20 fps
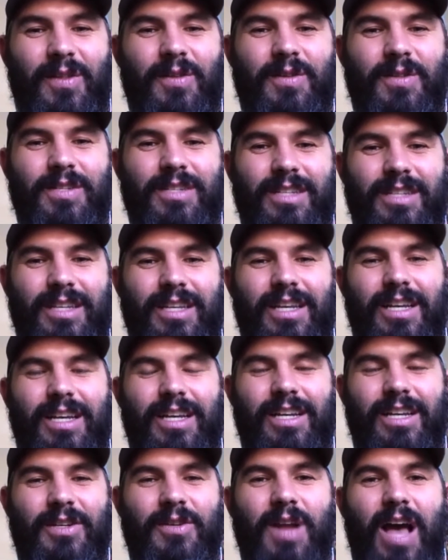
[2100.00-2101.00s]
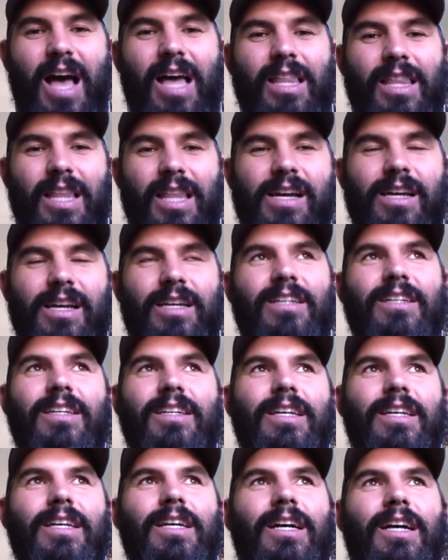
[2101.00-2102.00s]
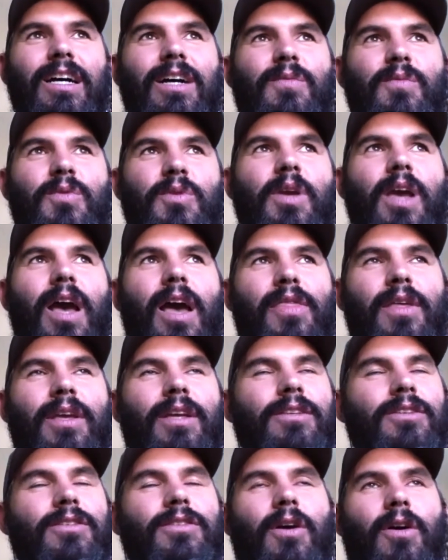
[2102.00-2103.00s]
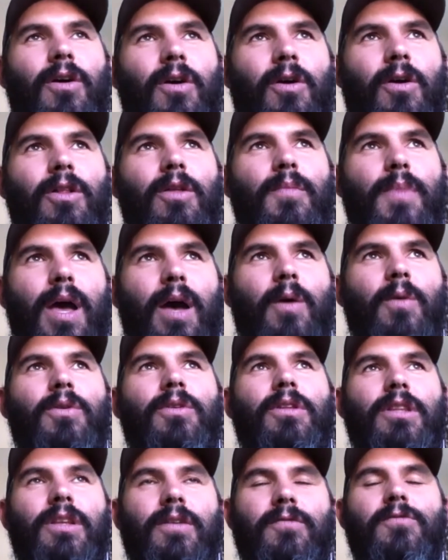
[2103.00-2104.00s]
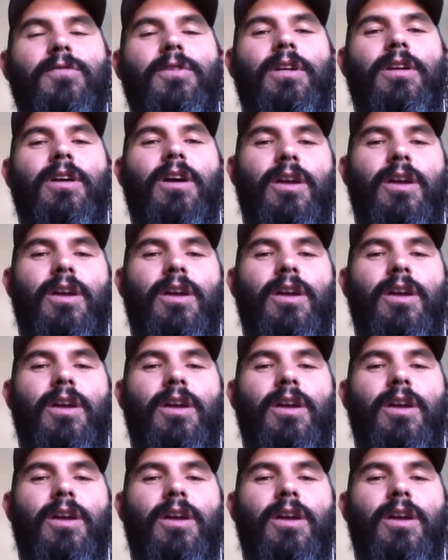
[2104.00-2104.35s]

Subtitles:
there's you're not lying. So yeah, I think it's just all about delivering